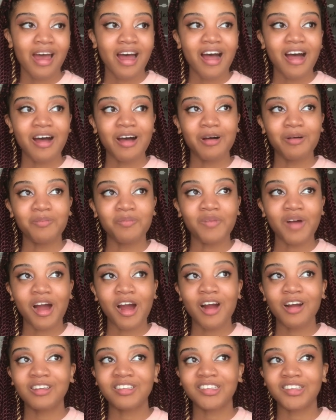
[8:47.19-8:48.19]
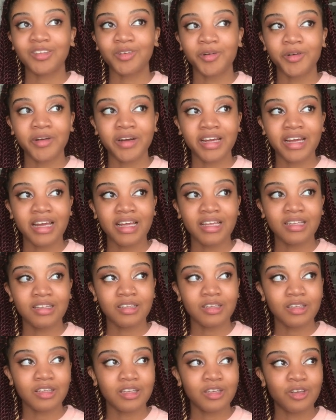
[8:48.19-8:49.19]
um, her story
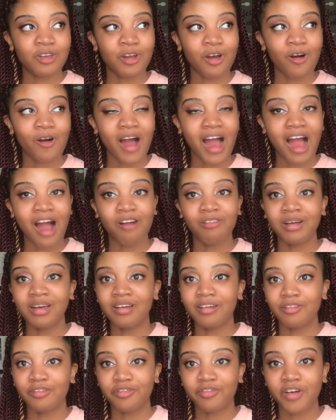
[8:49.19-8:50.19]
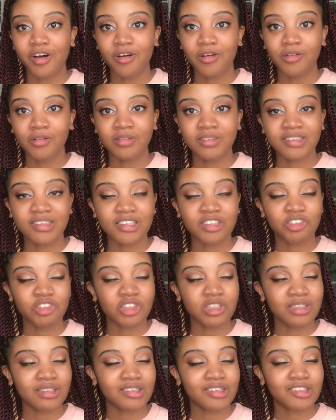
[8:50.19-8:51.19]
and, you know, how it unfolds
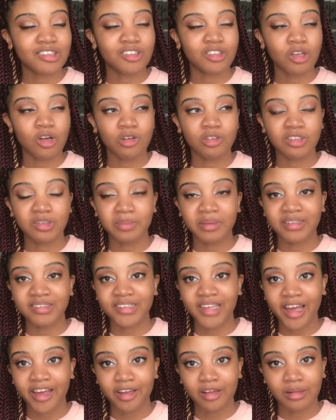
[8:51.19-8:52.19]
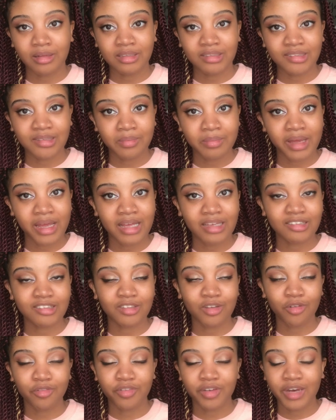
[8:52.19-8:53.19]
is just so spectacular to me and
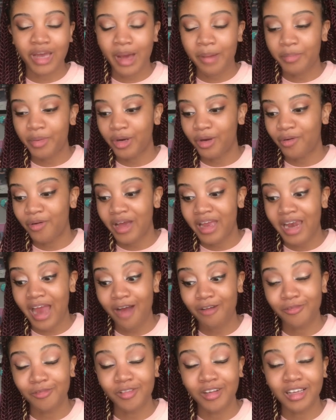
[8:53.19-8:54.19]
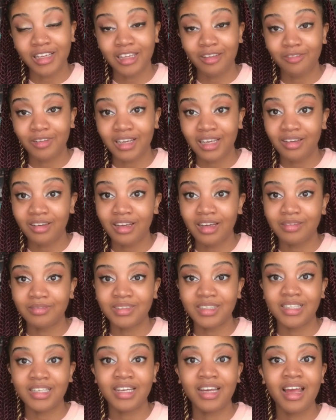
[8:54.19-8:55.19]
so phenomenal. And I really, really
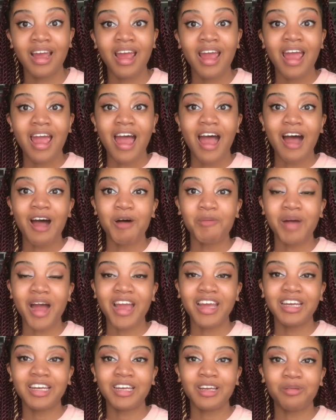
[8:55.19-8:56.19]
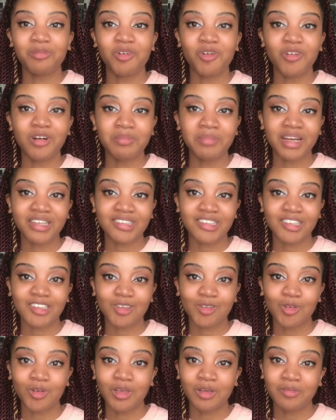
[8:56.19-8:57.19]
loved it. Um, I ended up going back to
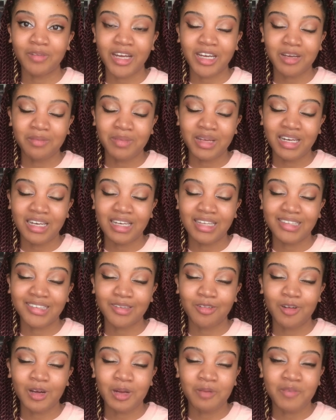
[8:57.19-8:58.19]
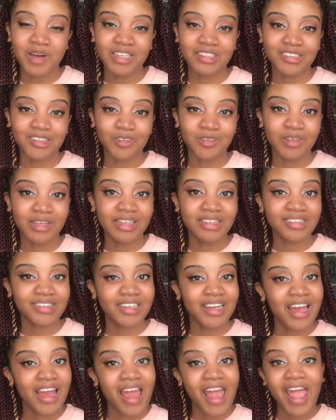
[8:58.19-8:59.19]
school and recommending it to one of my students
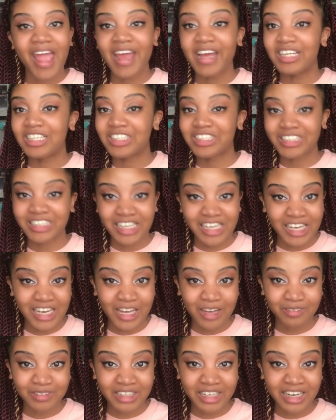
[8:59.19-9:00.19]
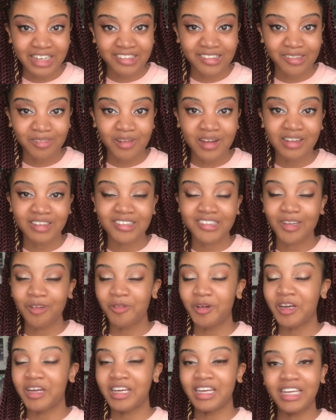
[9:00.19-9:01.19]
and she loved it as well. So
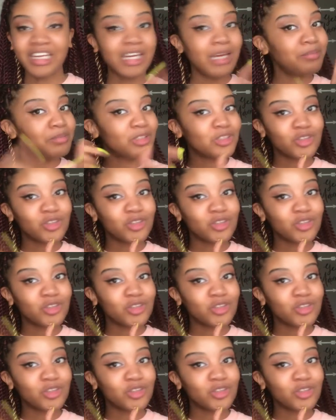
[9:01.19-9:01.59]
we're going to keep the